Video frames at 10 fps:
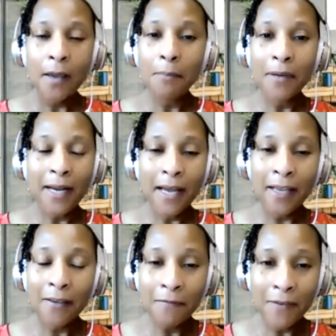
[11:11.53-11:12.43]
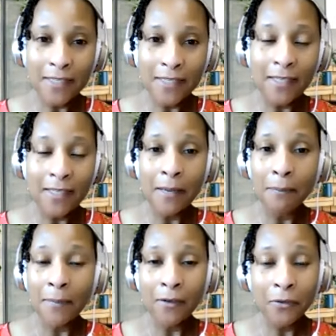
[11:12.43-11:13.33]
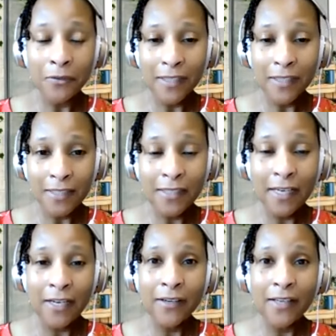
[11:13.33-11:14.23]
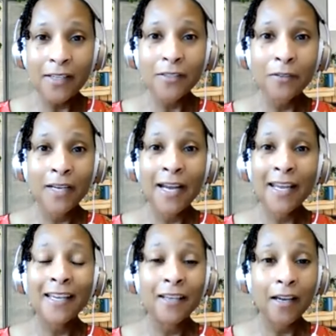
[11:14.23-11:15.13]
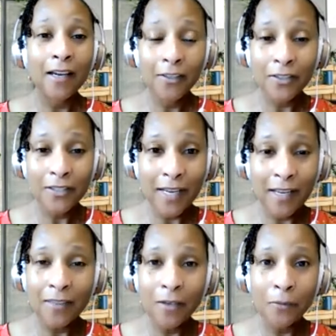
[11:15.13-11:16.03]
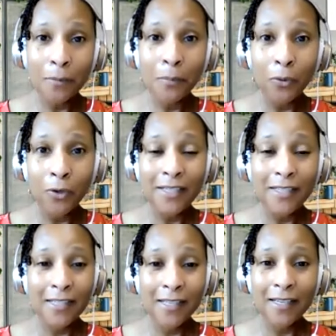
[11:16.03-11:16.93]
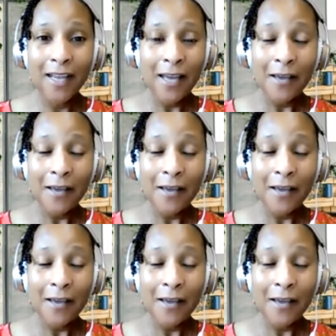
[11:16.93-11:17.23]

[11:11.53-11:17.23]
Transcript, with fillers: but I invested in a medical dictionary so that I could understand the reports and